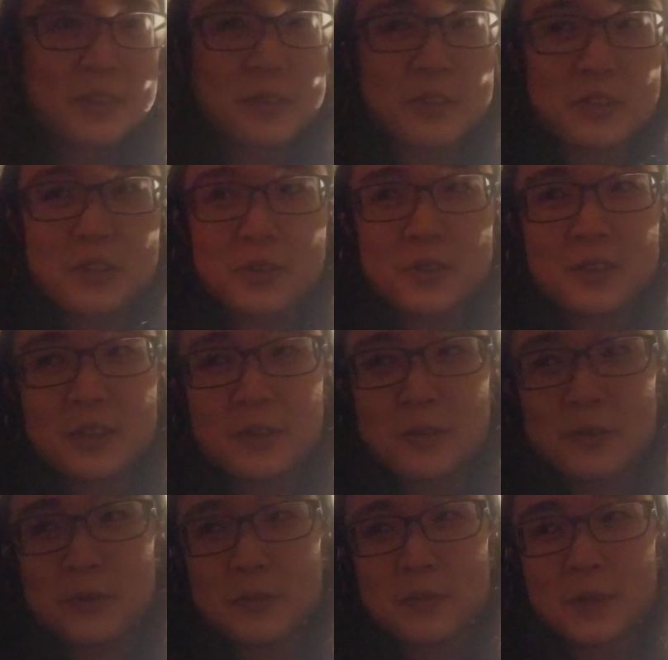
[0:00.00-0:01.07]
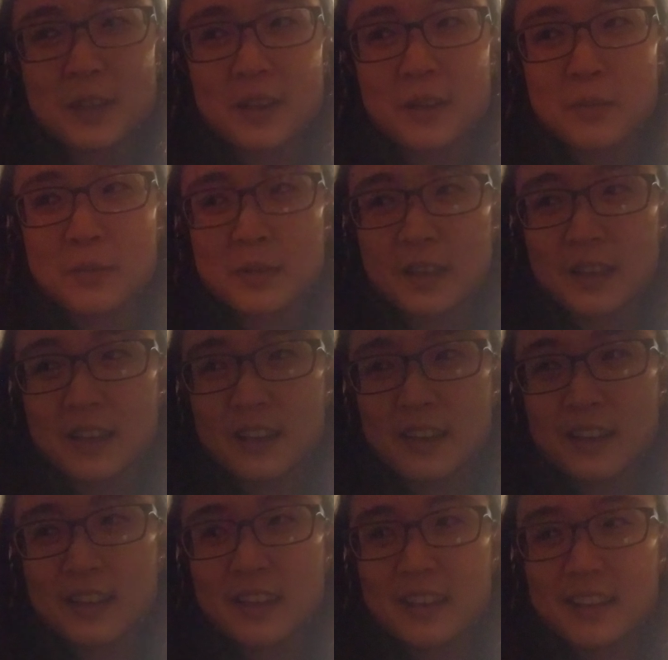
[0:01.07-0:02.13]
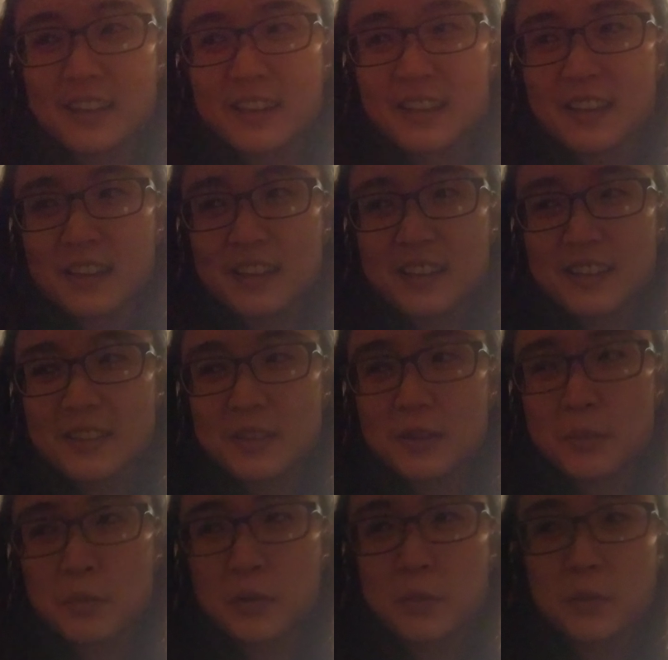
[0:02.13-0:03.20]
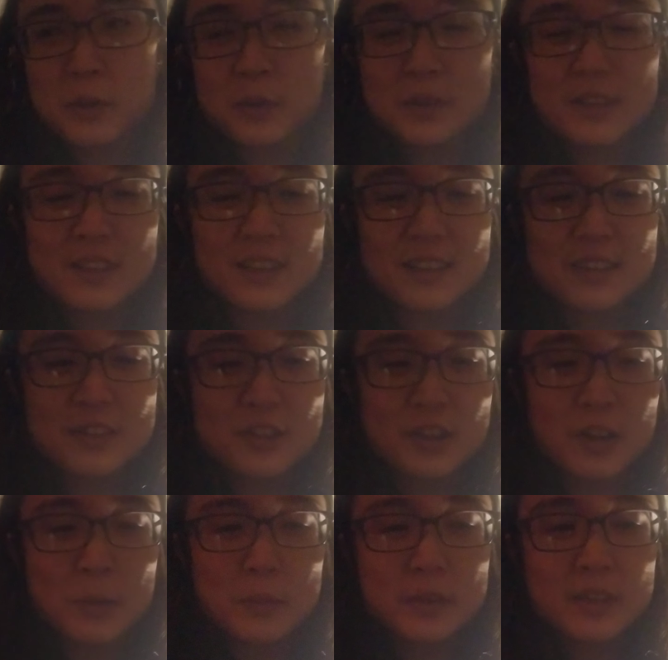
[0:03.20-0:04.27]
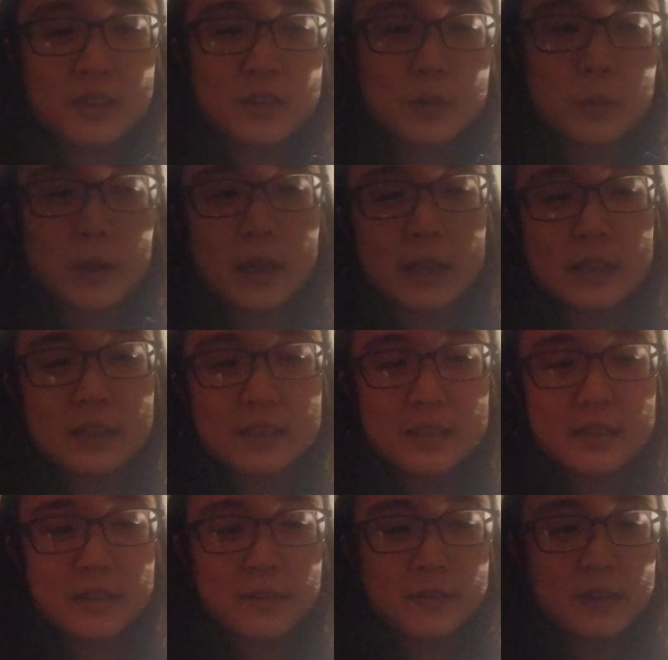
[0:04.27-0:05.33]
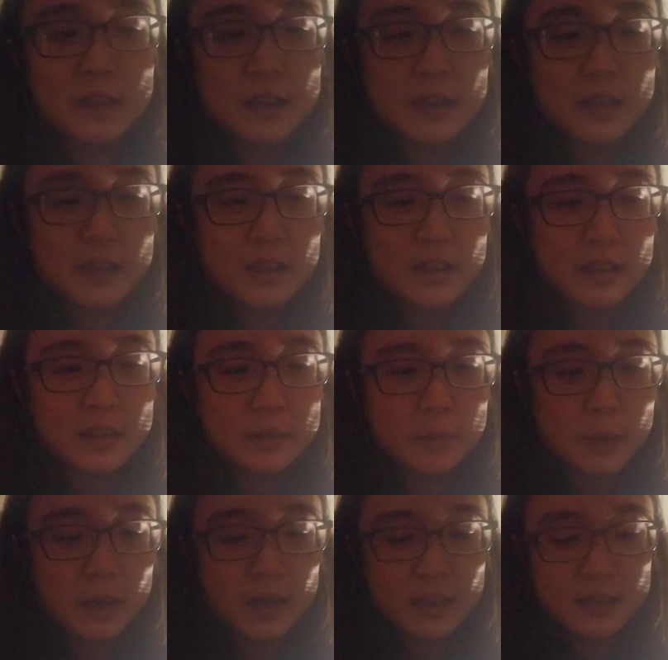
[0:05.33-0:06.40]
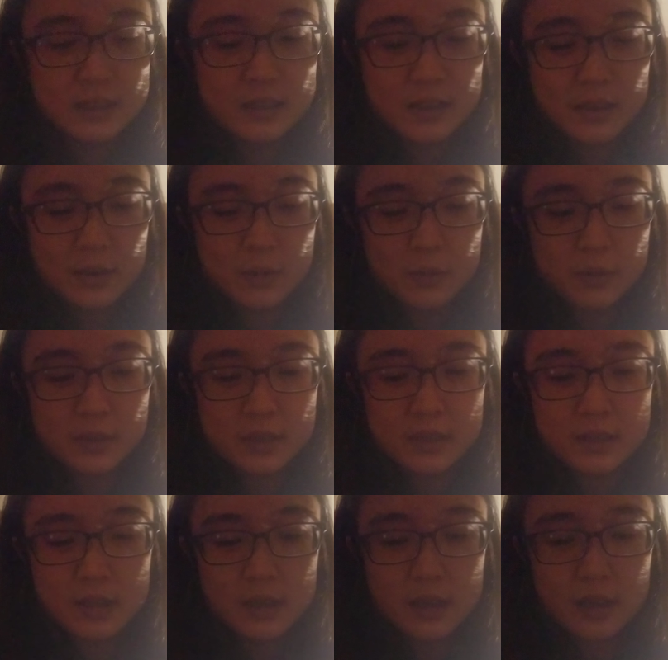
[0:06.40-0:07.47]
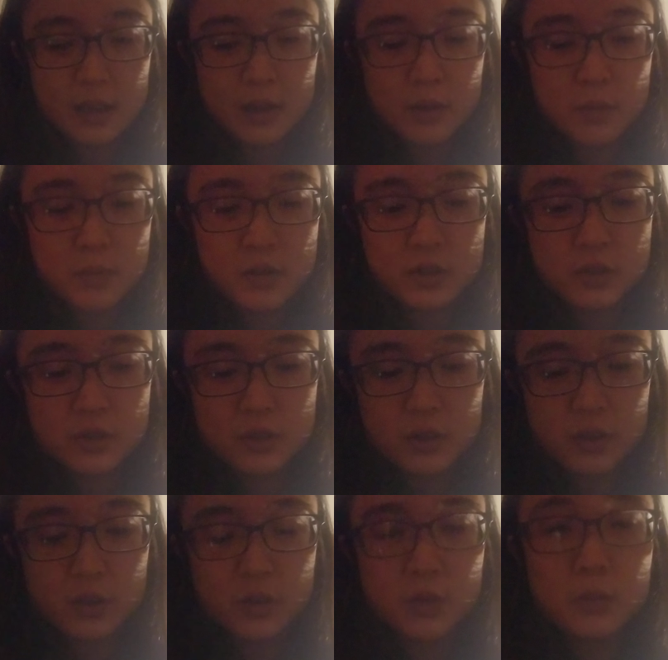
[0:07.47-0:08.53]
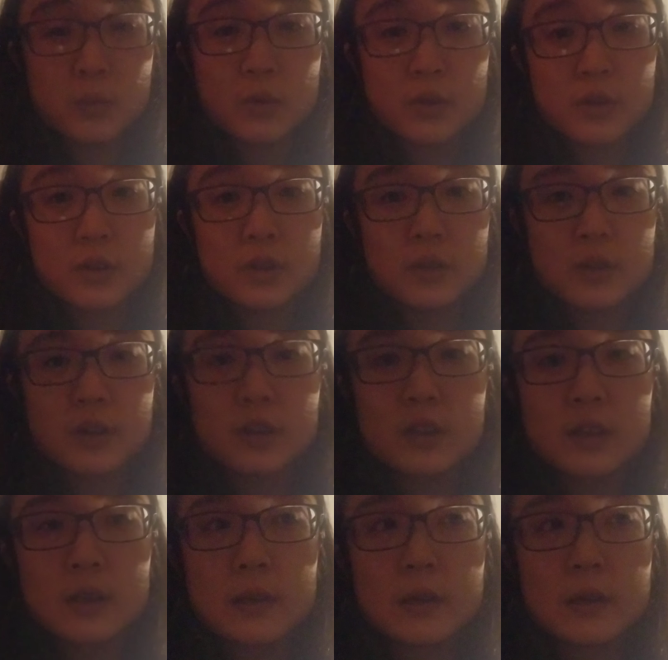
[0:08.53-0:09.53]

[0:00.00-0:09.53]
or choosing who becomes promoted as a shaman in Japan and stuff in the past was how much humor you could